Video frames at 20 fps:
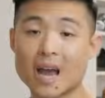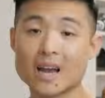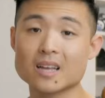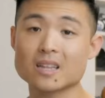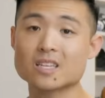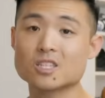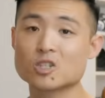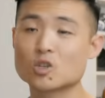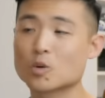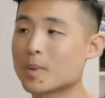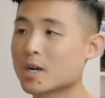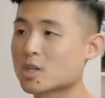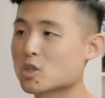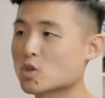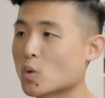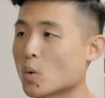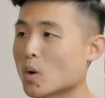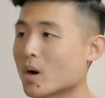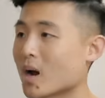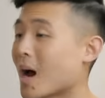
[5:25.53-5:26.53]
add this to my
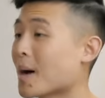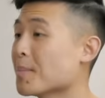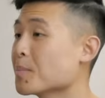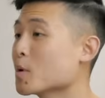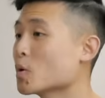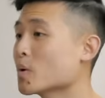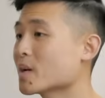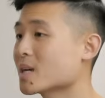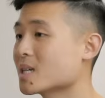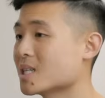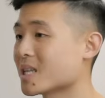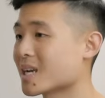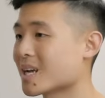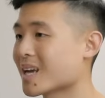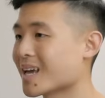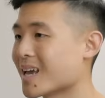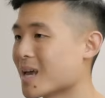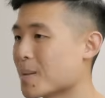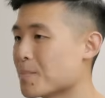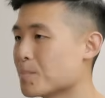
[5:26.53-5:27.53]
store, I'm going to
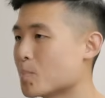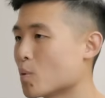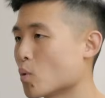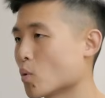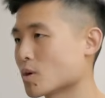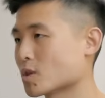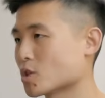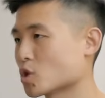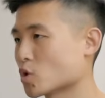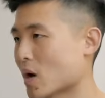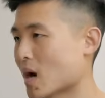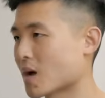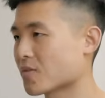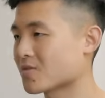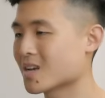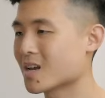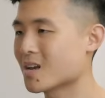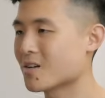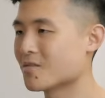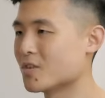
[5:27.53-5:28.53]
click import draft,